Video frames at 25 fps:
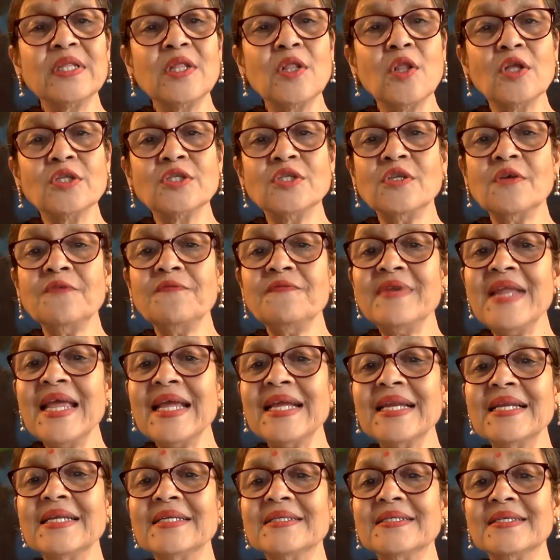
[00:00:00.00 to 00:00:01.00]
lots of
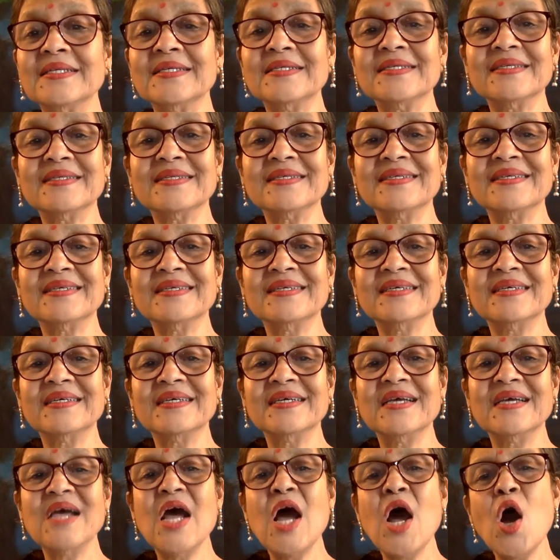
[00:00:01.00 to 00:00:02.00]
necklaces.
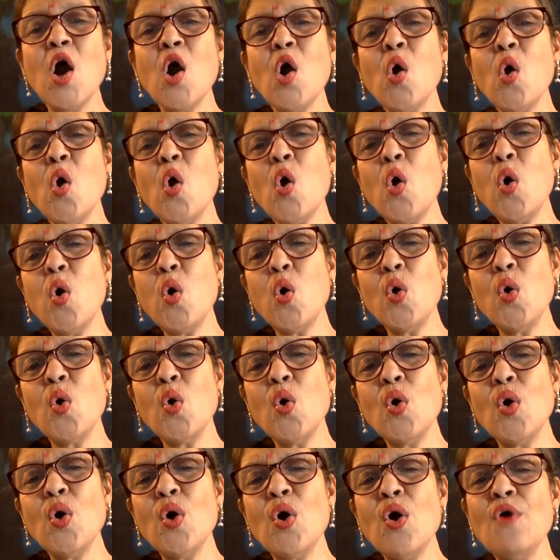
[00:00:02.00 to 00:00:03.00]
Oh,
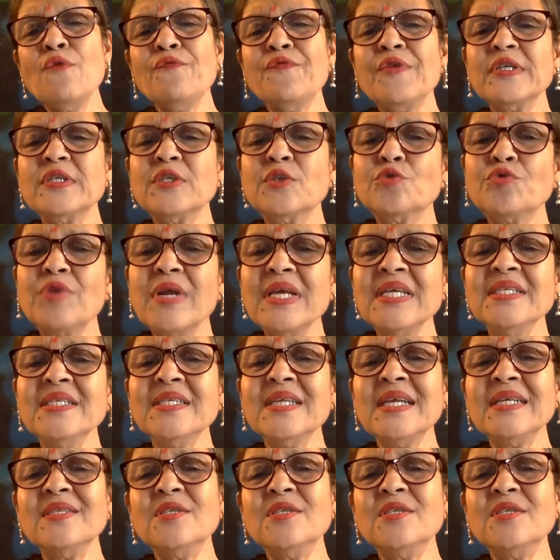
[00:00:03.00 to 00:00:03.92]
for strings and